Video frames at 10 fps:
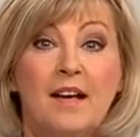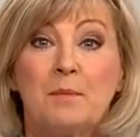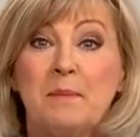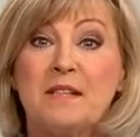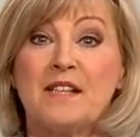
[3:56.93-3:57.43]

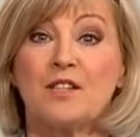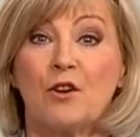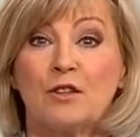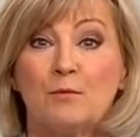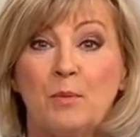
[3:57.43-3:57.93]
And BBC
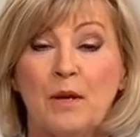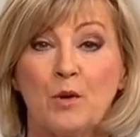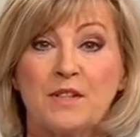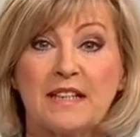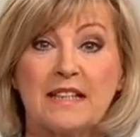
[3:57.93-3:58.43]
Scotland will be
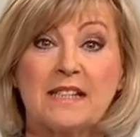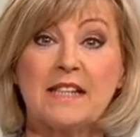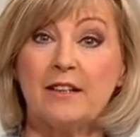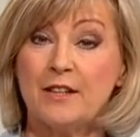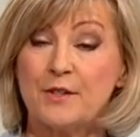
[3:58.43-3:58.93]
hosting a
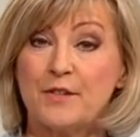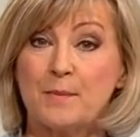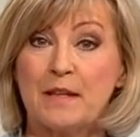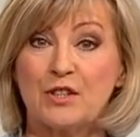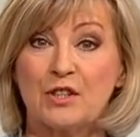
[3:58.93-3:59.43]
series of
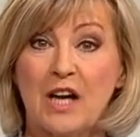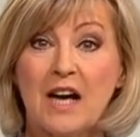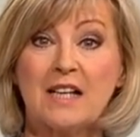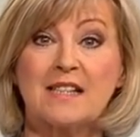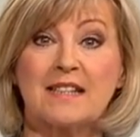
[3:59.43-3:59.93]
special
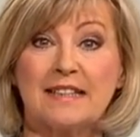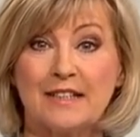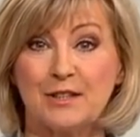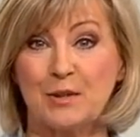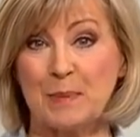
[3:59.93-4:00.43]
Ask the
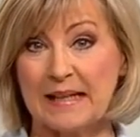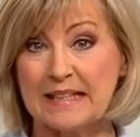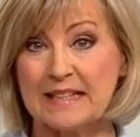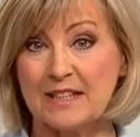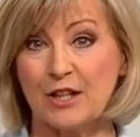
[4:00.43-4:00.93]
Leader
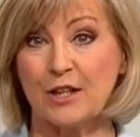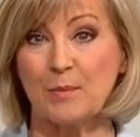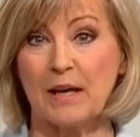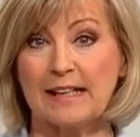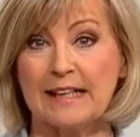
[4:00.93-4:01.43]
debates chaired by